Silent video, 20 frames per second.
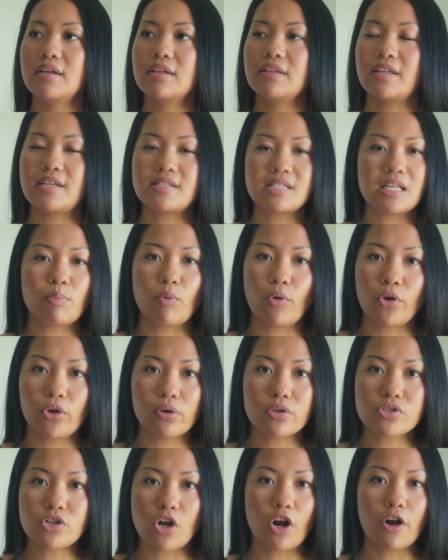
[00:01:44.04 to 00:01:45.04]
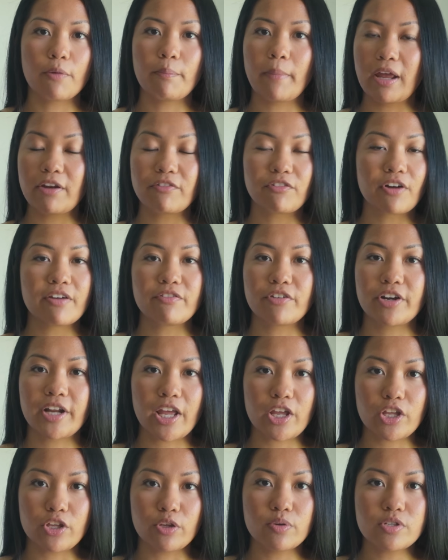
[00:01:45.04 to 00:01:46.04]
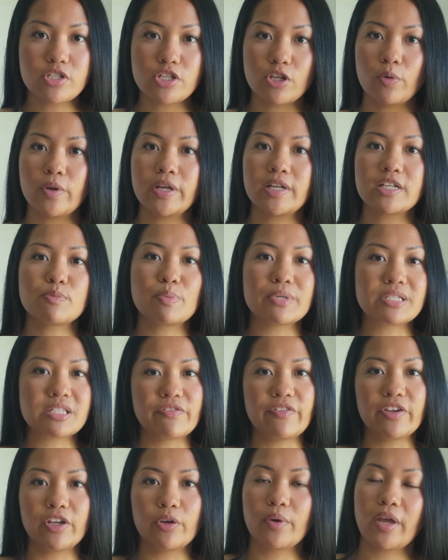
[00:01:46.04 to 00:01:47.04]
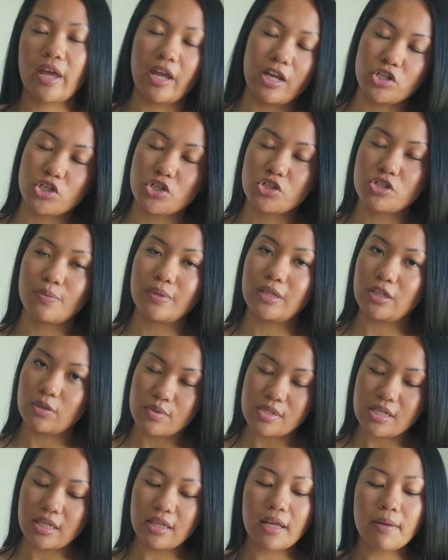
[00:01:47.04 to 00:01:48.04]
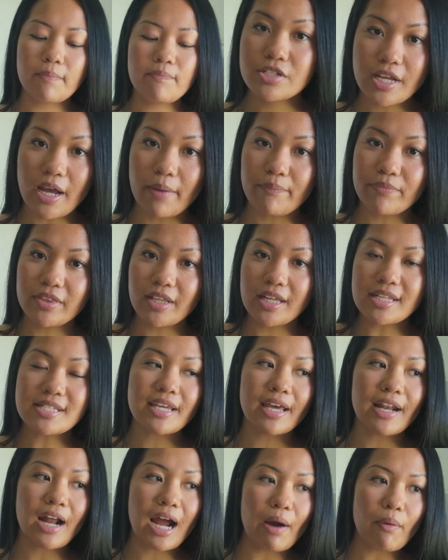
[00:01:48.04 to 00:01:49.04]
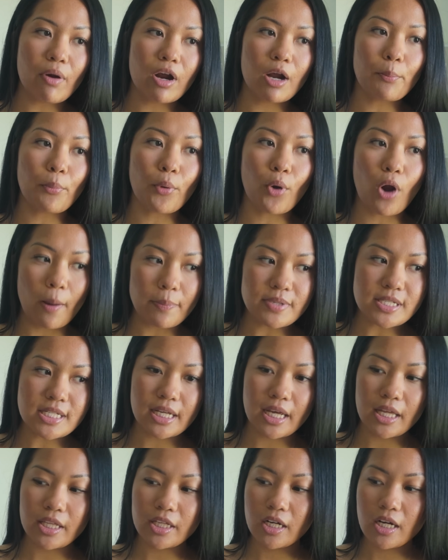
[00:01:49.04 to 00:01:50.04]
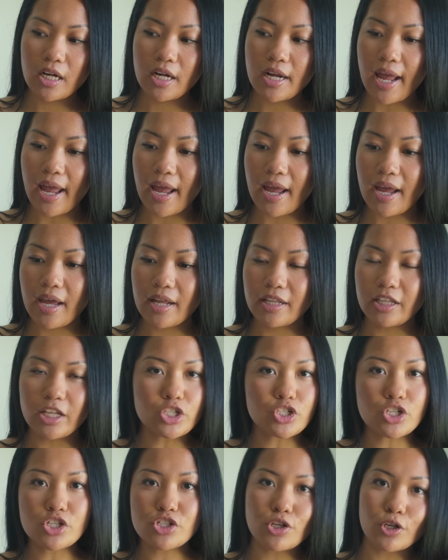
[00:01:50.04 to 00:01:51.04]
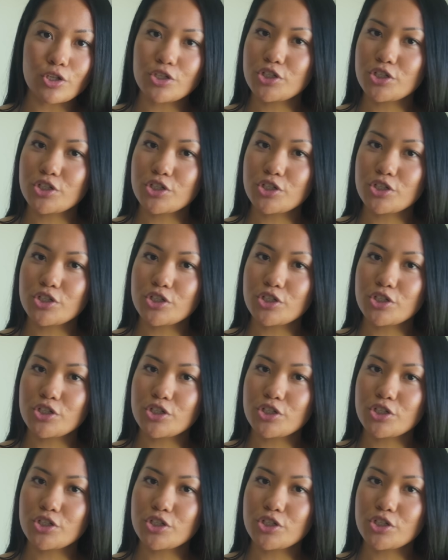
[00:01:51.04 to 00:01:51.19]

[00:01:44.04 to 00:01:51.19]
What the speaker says: these lip oils are made for everyday use. You don't need a specific occasion to be using them. So yeah, let's get our props together and let's just start